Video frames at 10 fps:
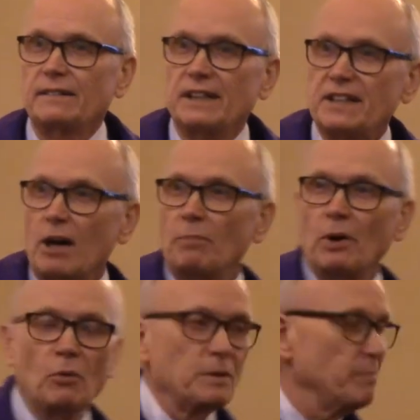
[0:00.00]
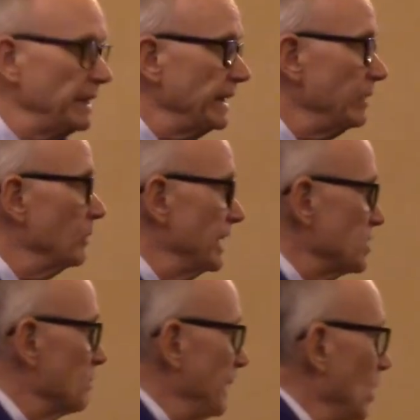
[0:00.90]
The temple would be, when
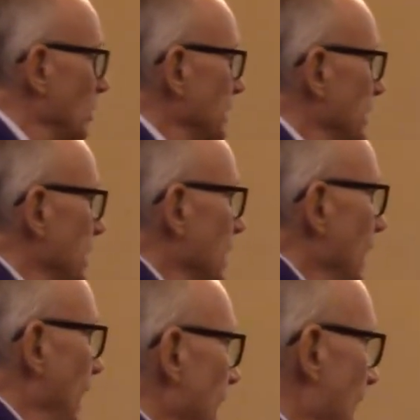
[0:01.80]
it's built, an